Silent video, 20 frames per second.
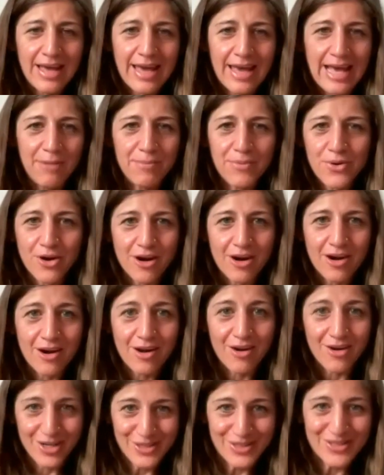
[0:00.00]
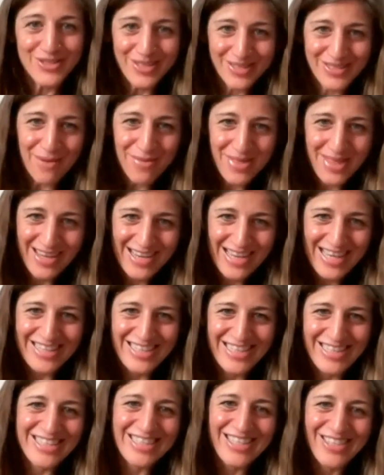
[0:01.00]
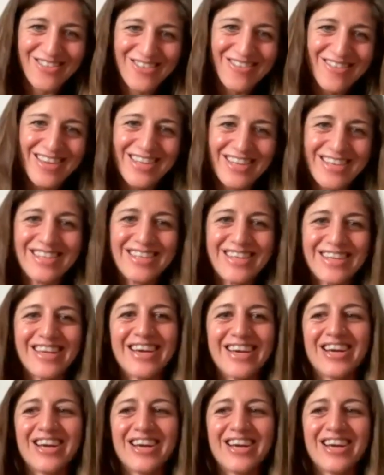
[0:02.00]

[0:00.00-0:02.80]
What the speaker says: help her or something like this, and